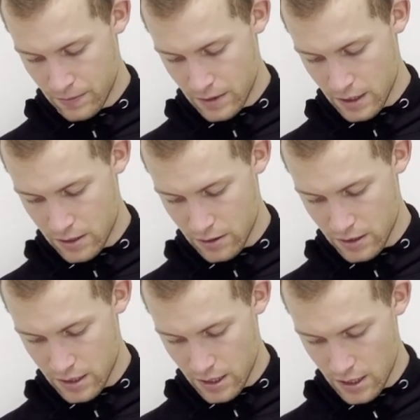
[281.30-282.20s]
As you can
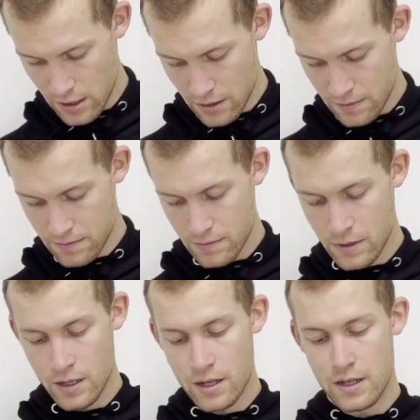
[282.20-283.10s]
see here,
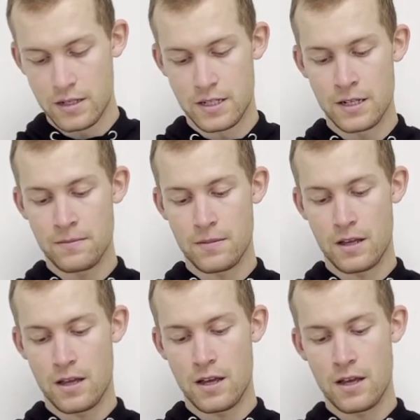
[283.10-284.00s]
it's in
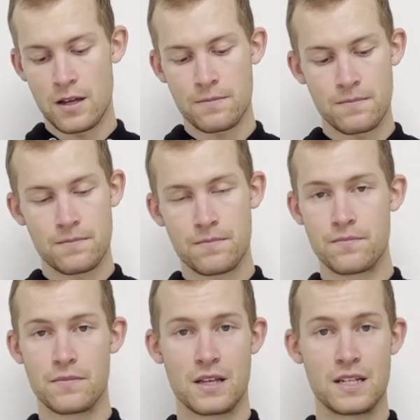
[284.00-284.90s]
and
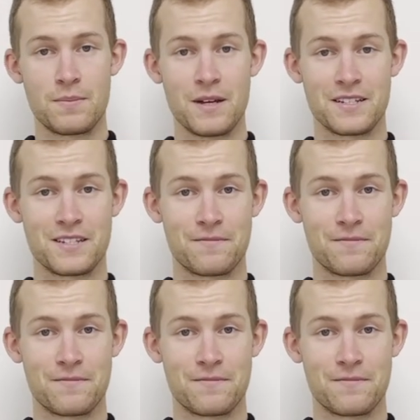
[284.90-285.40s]
it spins.